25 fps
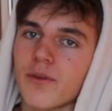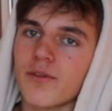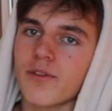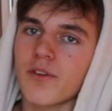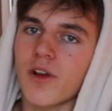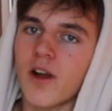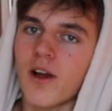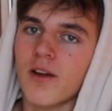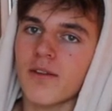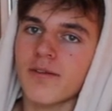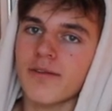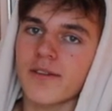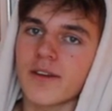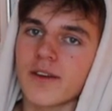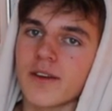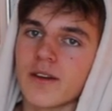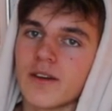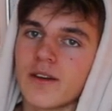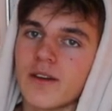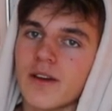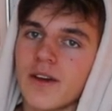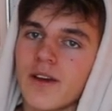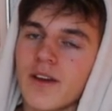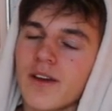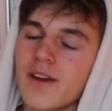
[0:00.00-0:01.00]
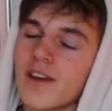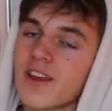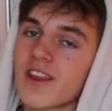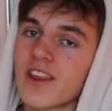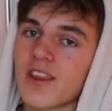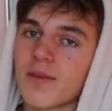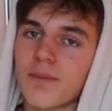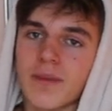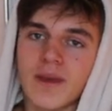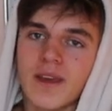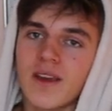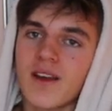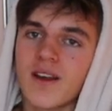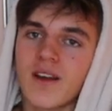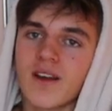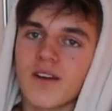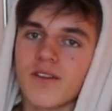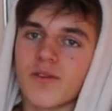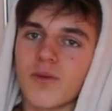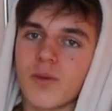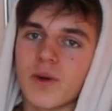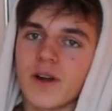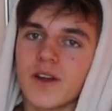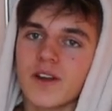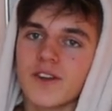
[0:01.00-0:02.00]
of coffee. Speaking
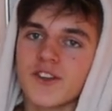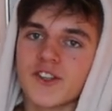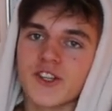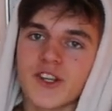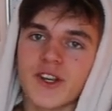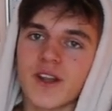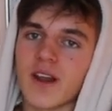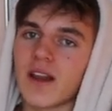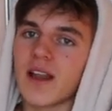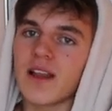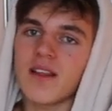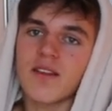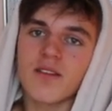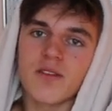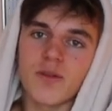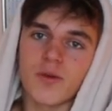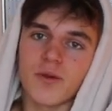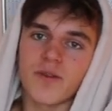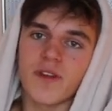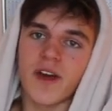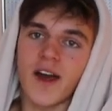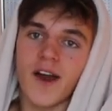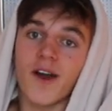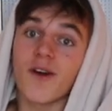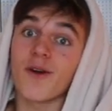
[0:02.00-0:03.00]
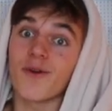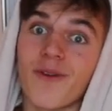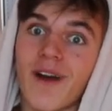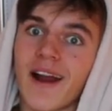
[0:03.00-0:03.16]
of which, let's do that.